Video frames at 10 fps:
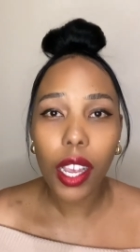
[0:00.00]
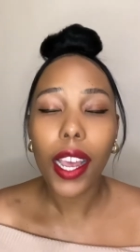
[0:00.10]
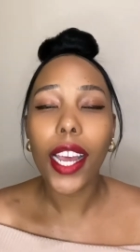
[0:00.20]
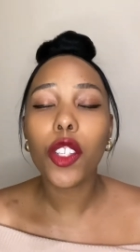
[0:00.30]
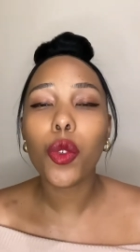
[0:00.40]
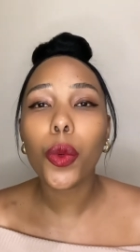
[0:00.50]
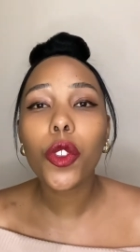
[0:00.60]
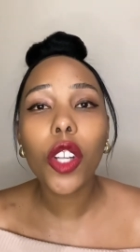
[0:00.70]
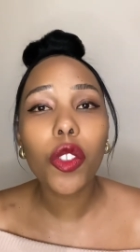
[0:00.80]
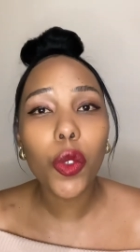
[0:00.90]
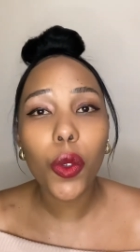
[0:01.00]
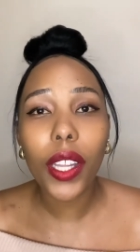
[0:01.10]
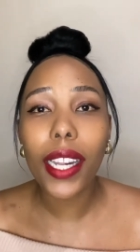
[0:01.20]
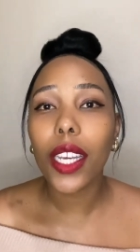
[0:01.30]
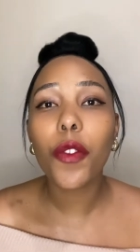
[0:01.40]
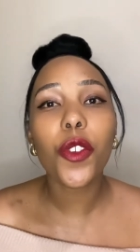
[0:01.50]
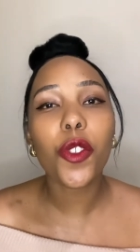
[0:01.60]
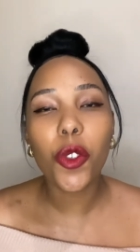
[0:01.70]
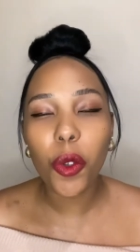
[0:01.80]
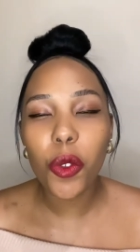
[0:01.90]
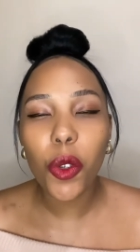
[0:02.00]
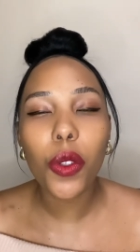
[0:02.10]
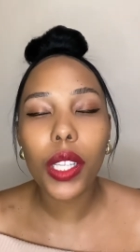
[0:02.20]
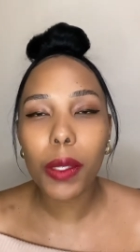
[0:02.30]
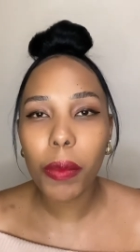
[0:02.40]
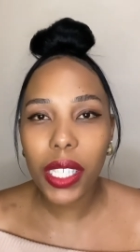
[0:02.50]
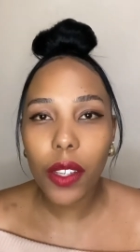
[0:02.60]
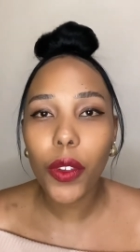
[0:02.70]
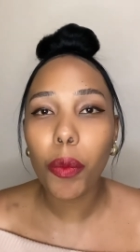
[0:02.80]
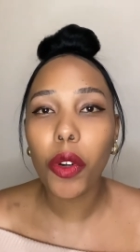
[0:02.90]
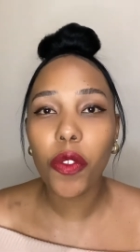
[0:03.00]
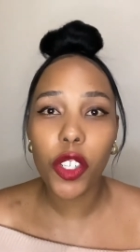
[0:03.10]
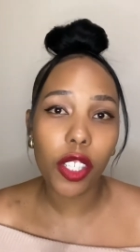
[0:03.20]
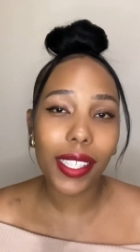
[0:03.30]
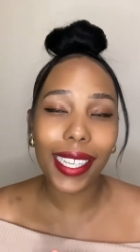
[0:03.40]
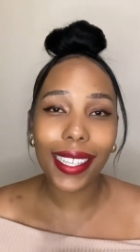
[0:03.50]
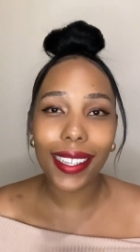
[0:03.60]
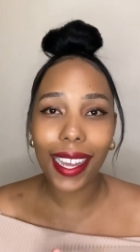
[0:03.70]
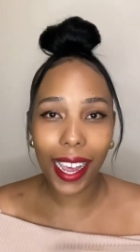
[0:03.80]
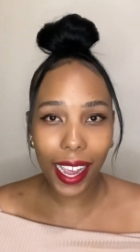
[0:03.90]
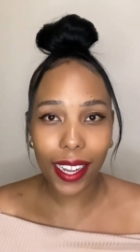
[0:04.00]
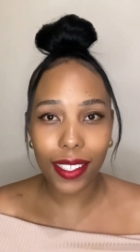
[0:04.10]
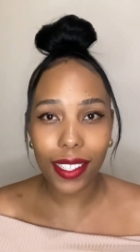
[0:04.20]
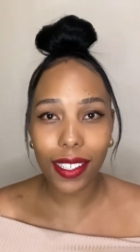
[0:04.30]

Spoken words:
And you will not know that if you don't know the specific provisions in the act.